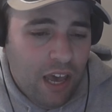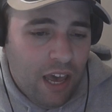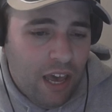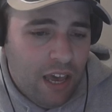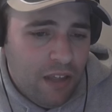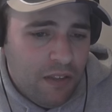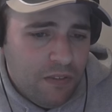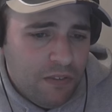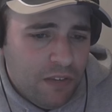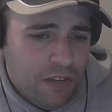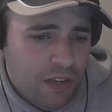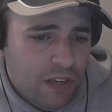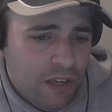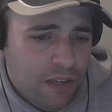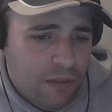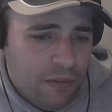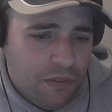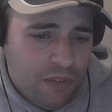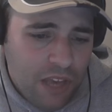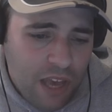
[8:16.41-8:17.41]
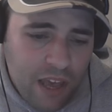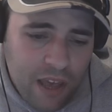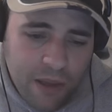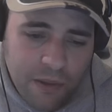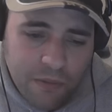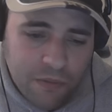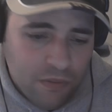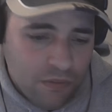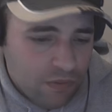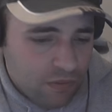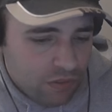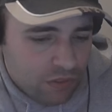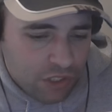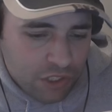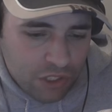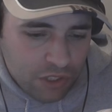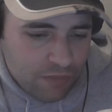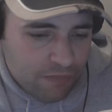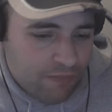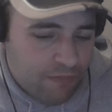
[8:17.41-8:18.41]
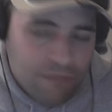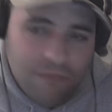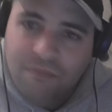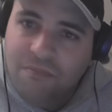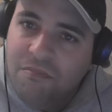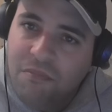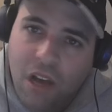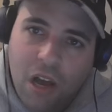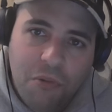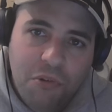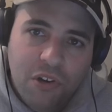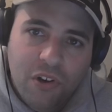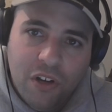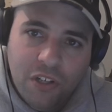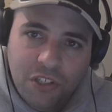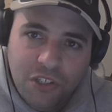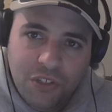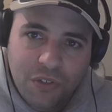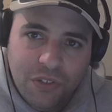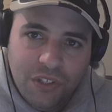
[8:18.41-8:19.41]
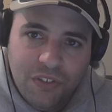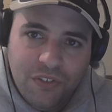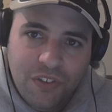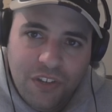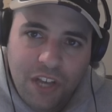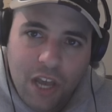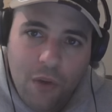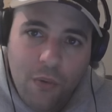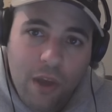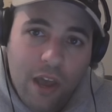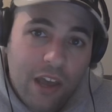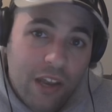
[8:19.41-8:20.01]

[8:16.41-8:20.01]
And just hope you guys enjoyed this video.